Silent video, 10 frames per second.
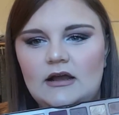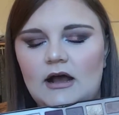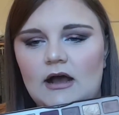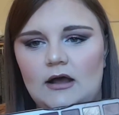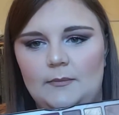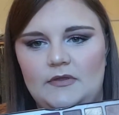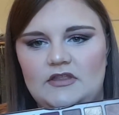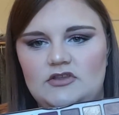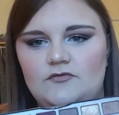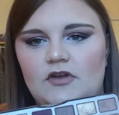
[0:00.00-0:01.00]

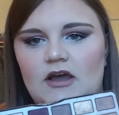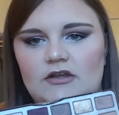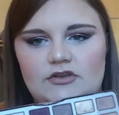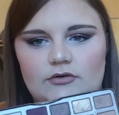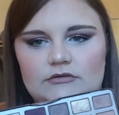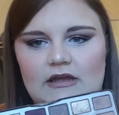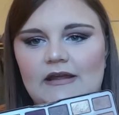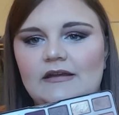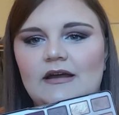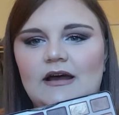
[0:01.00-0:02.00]
And then you've got your
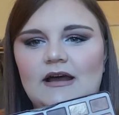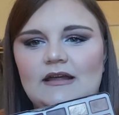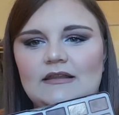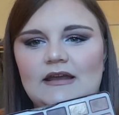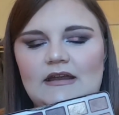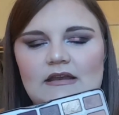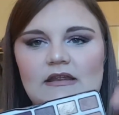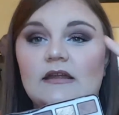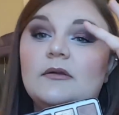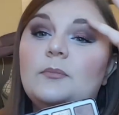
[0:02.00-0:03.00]
like
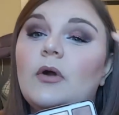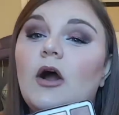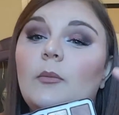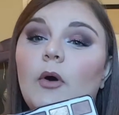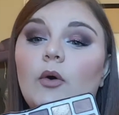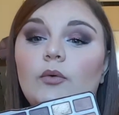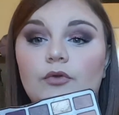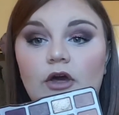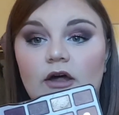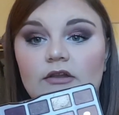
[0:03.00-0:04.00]
highlighty brow
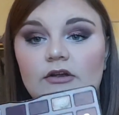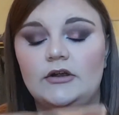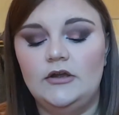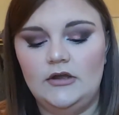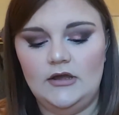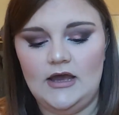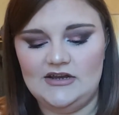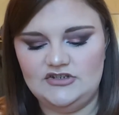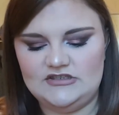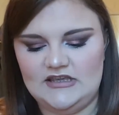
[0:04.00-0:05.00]
bone color.
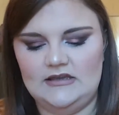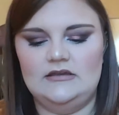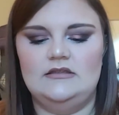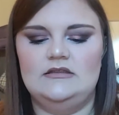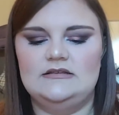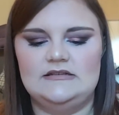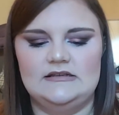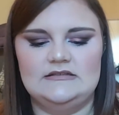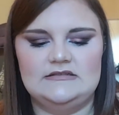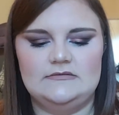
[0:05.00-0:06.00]
I just think this
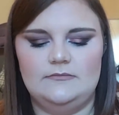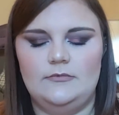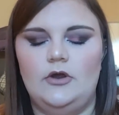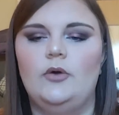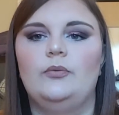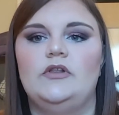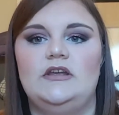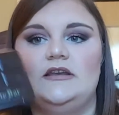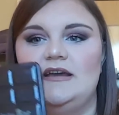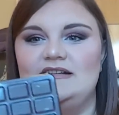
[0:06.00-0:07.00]
is a
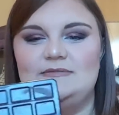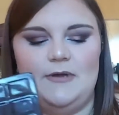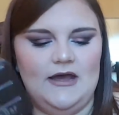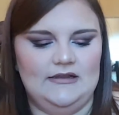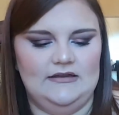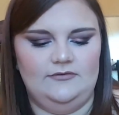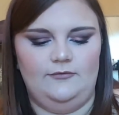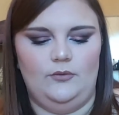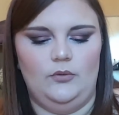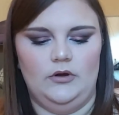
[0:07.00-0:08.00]
really nice palette
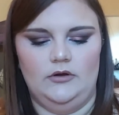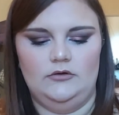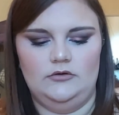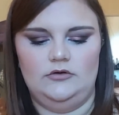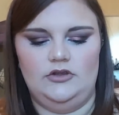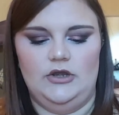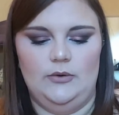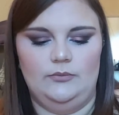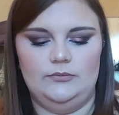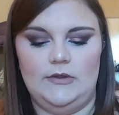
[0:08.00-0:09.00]
for, you
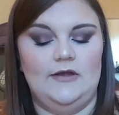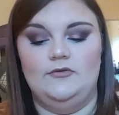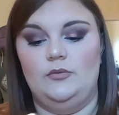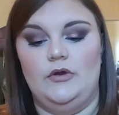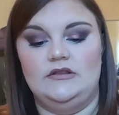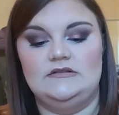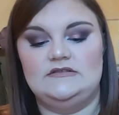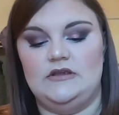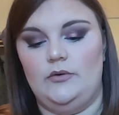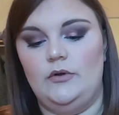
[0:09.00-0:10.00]
know, everyone.
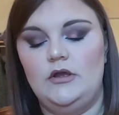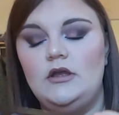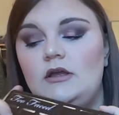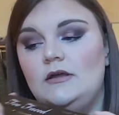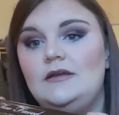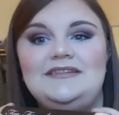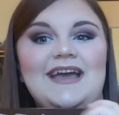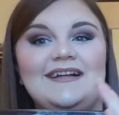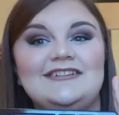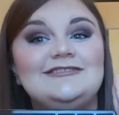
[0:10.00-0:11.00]
So
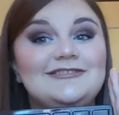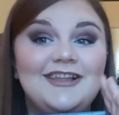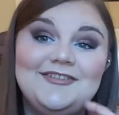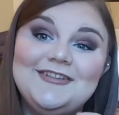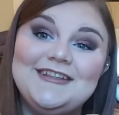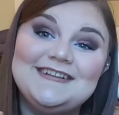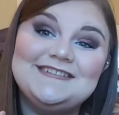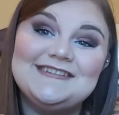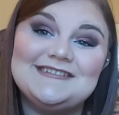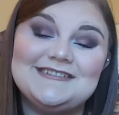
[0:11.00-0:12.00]
yeah, loving
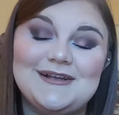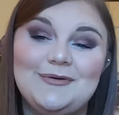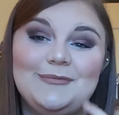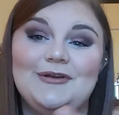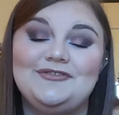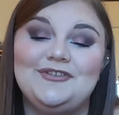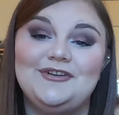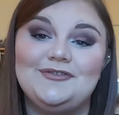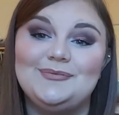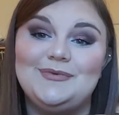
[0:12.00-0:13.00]
this. This is like one of my
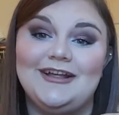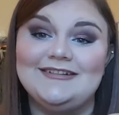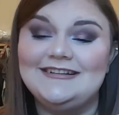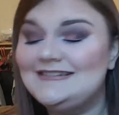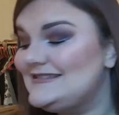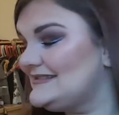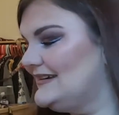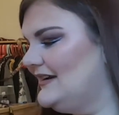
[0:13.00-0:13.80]
favorite palettes.